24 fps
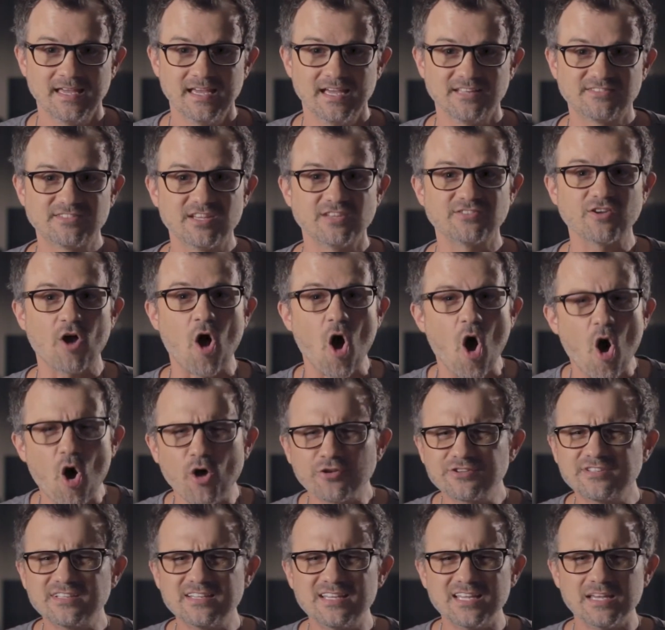It says,
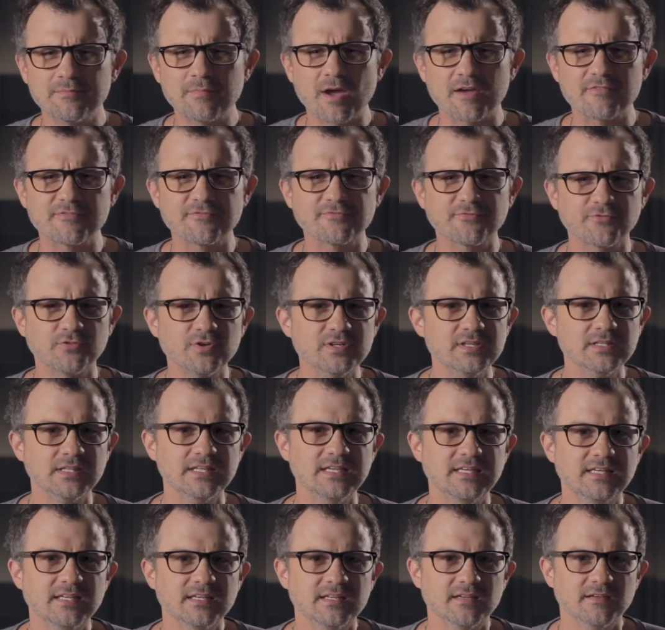"All to him I
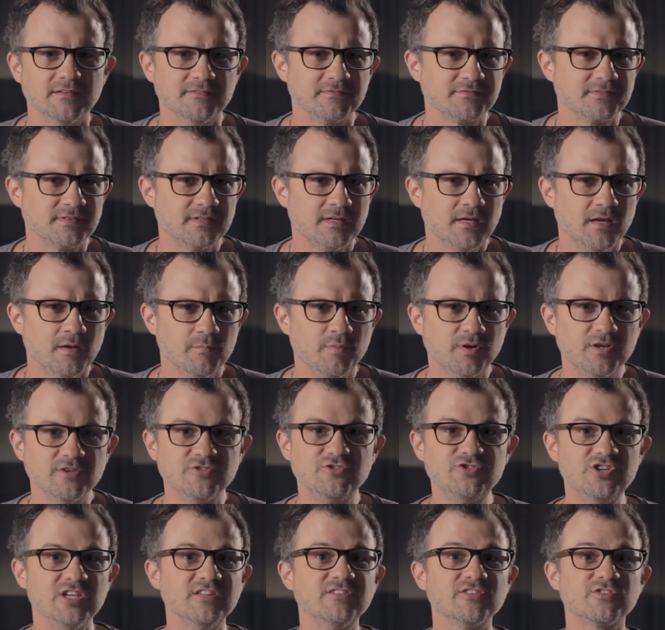freely give,"
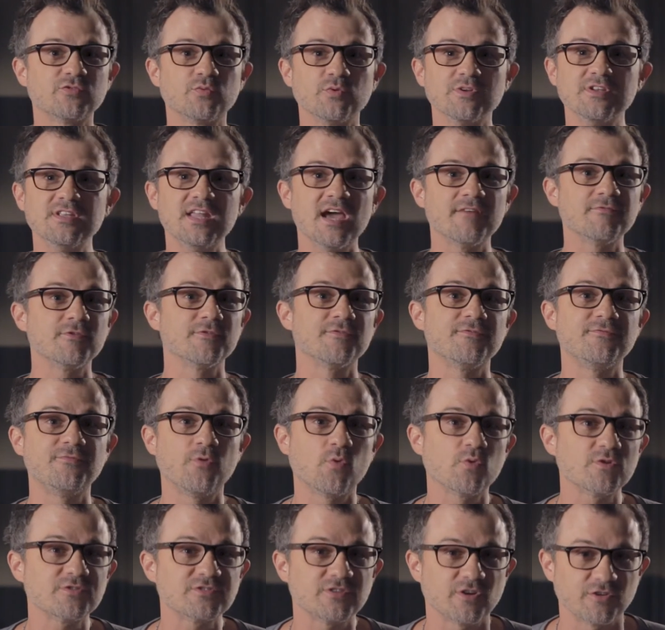because Jesus will never
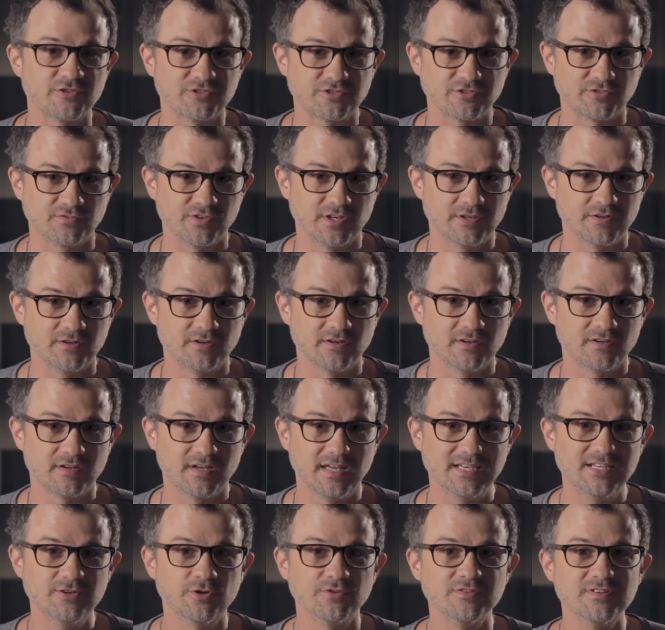force our surrender
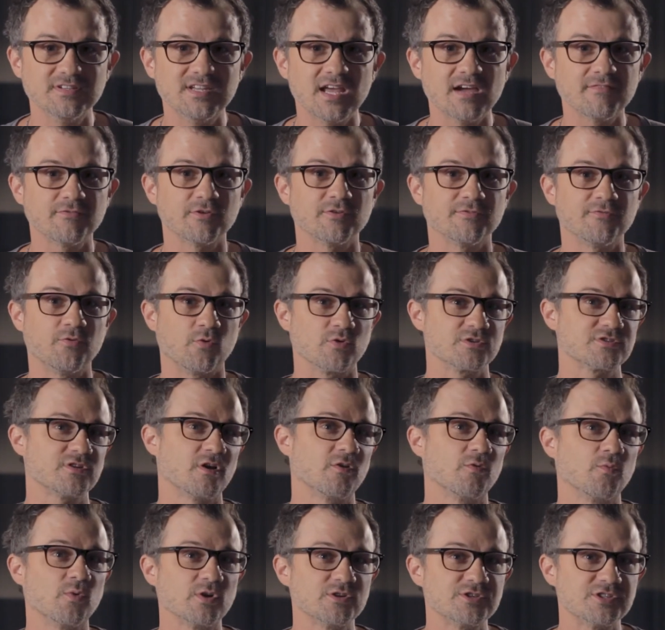and he'll never force
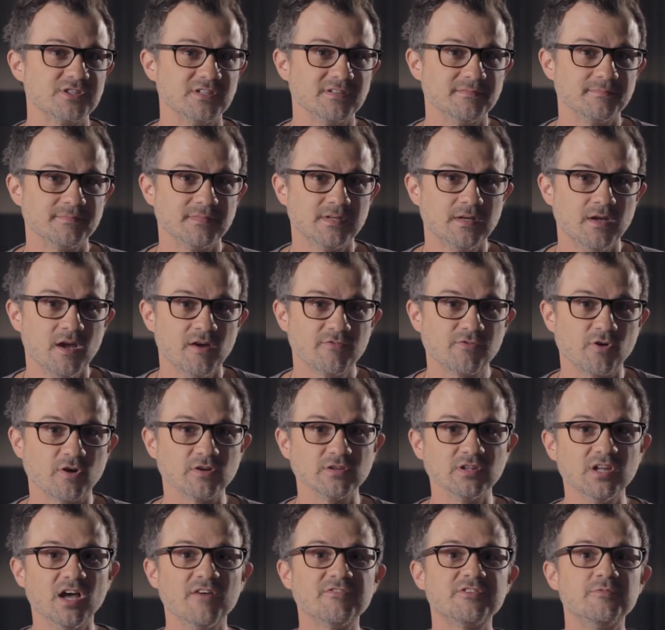our worship. For
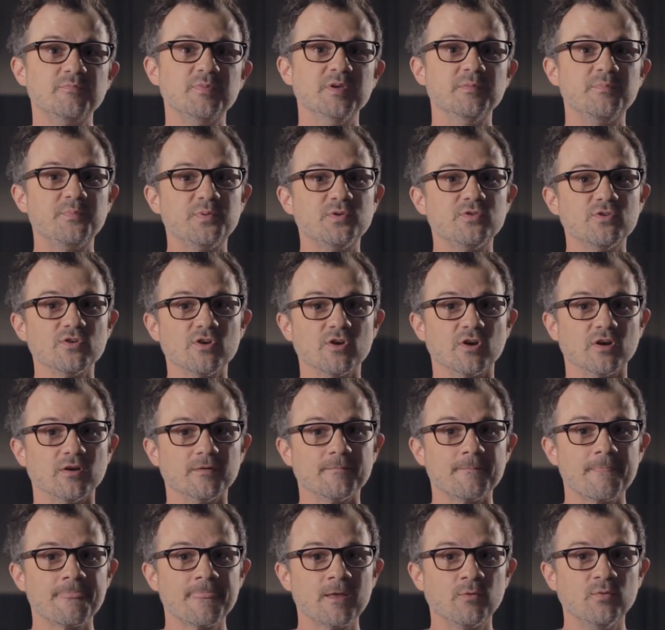our love to be
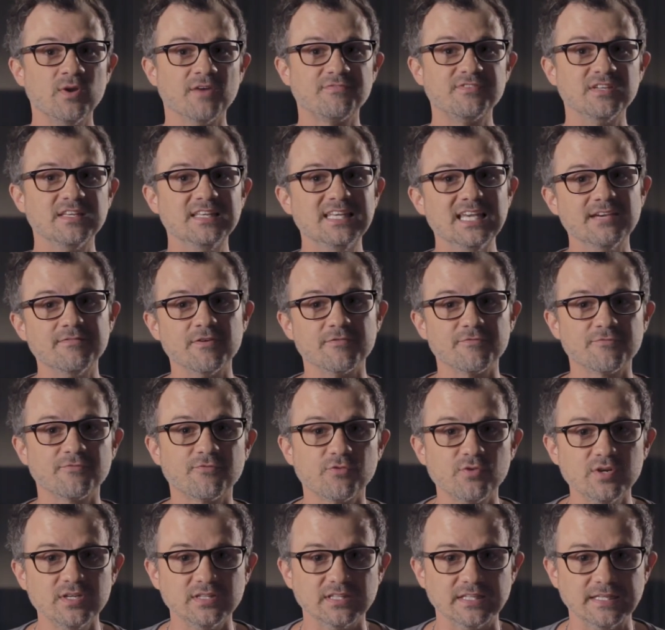pure, we have to give it
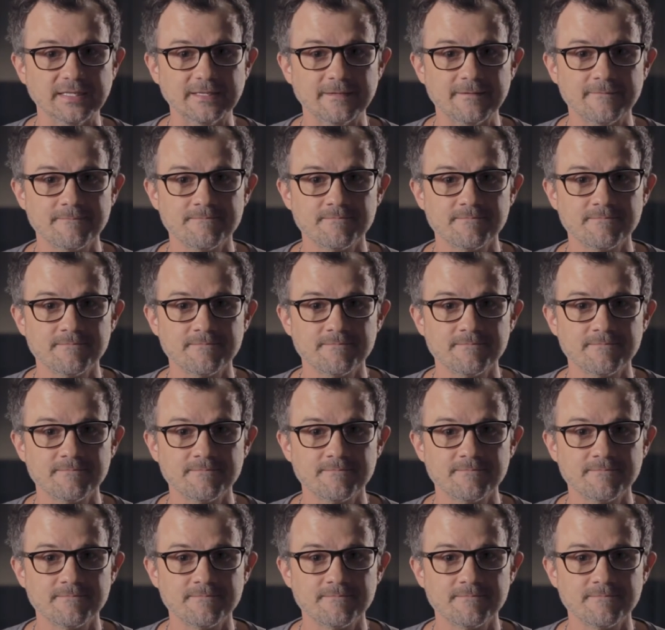freely.